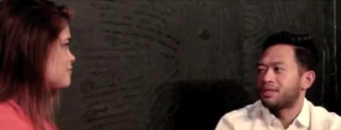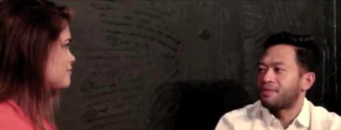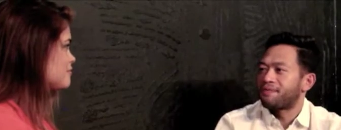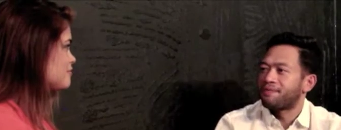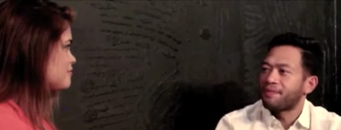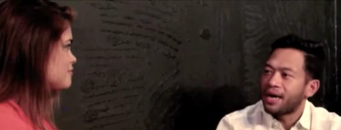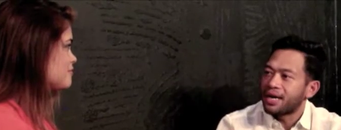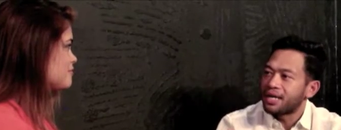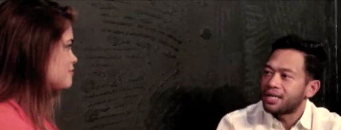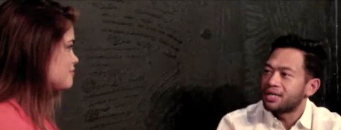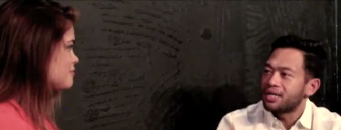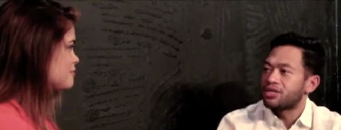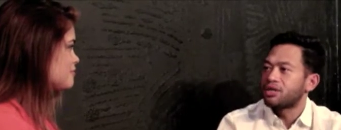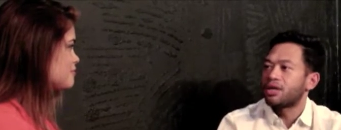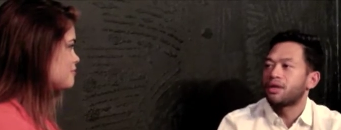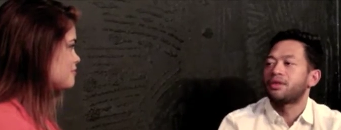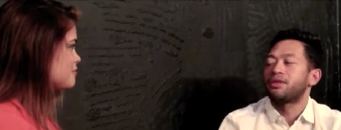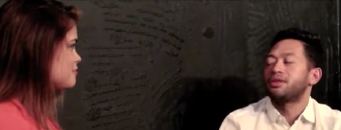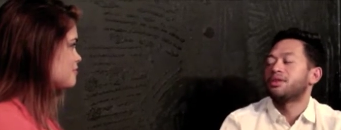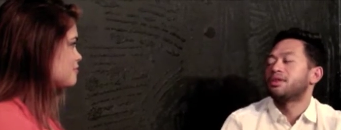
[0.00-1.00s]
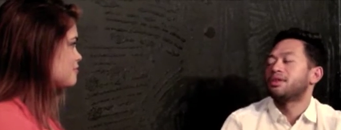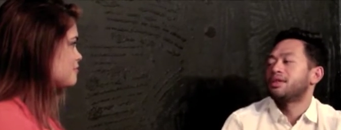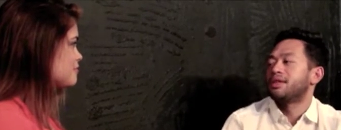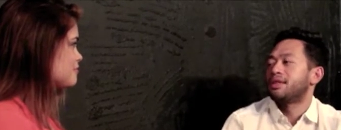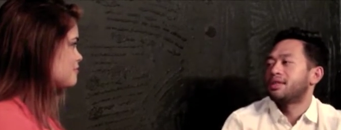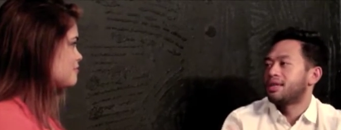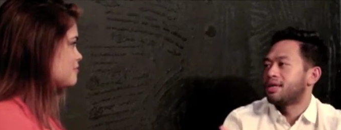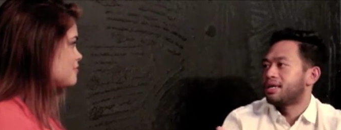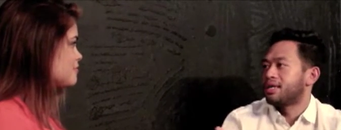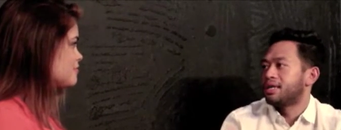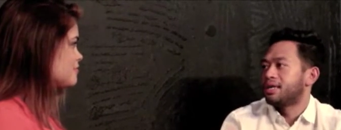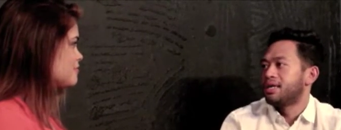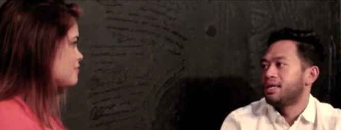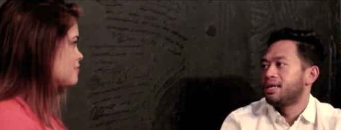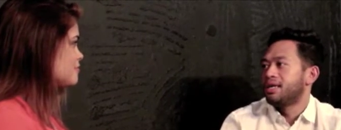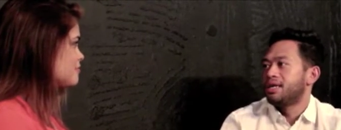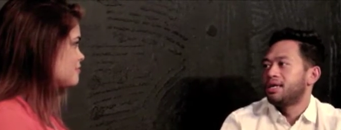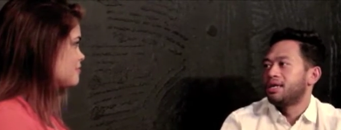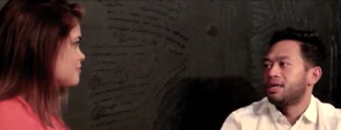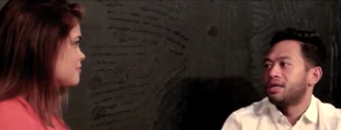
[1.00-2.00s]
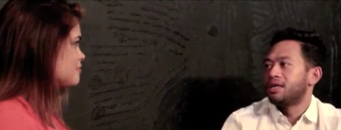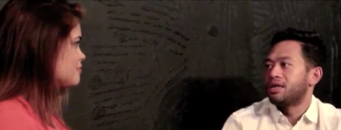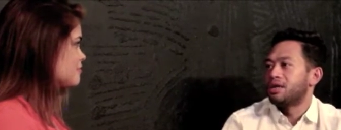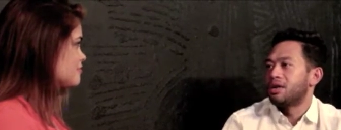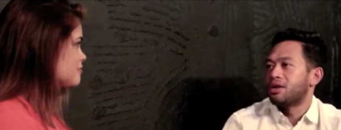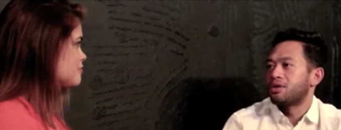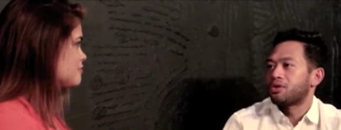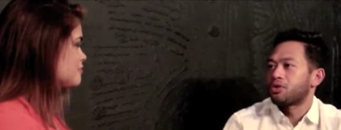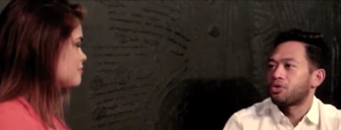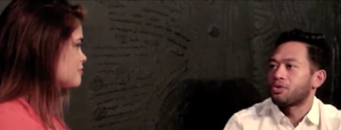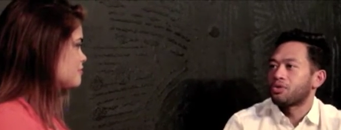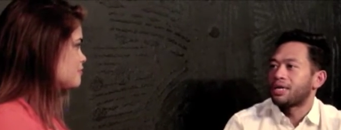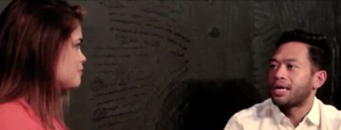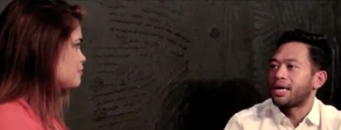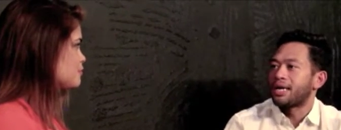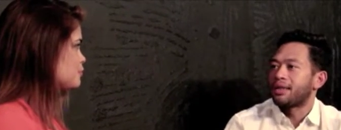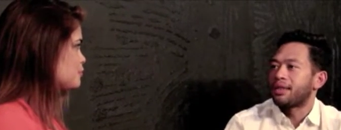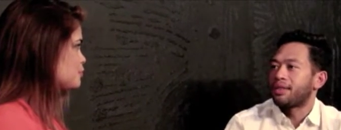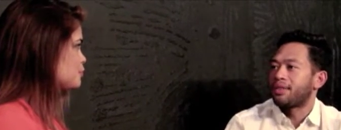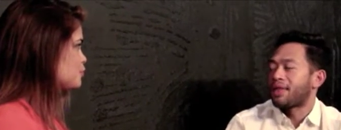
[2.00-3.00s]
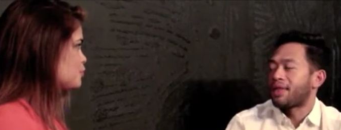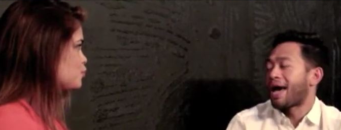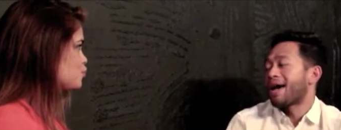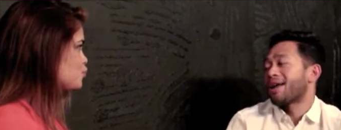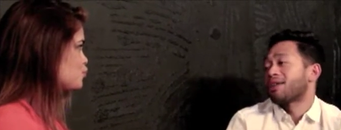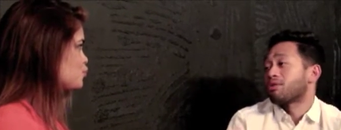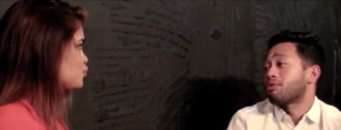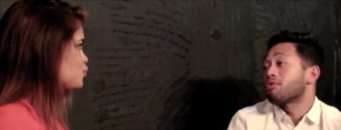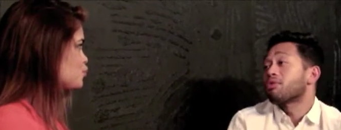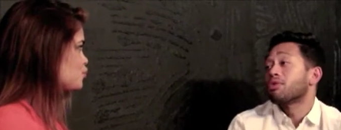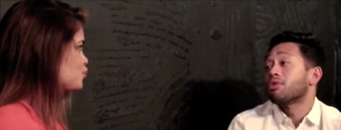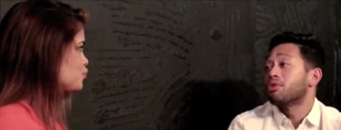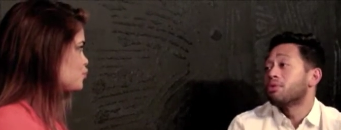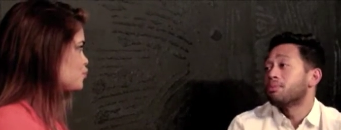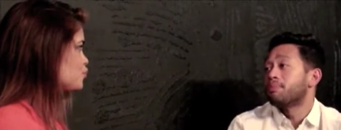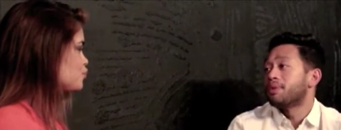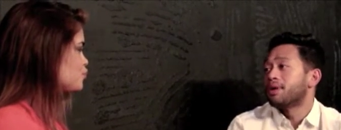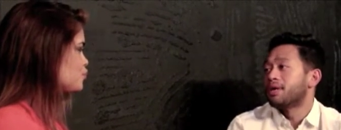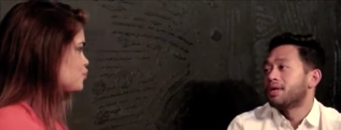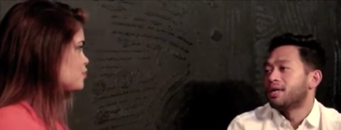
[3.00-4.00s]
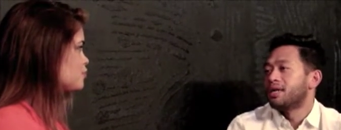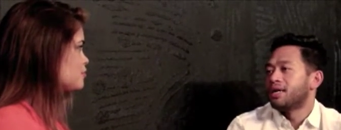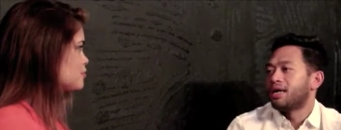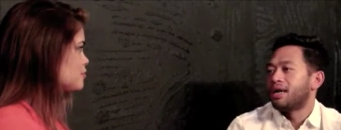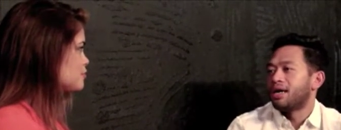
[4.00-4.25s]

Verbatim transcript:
Speaker 1: to find each other and then, you know, create that group.